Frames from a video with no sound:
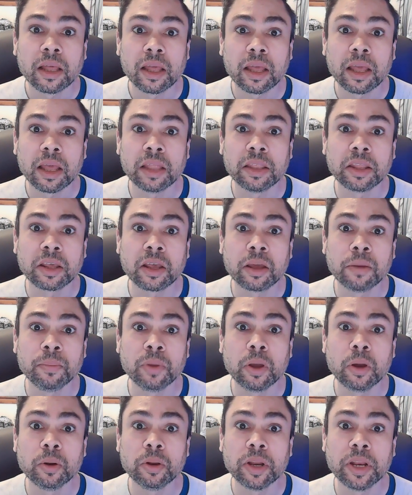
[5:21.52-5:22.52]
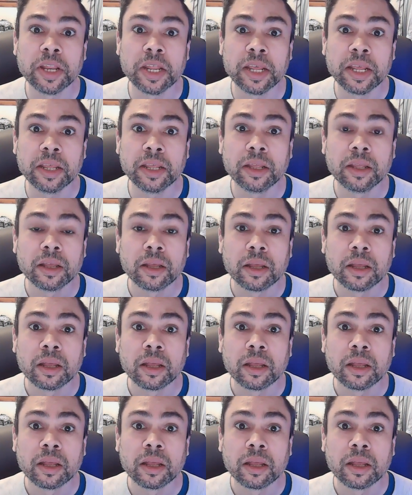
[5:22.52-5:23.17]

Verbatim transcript: in the community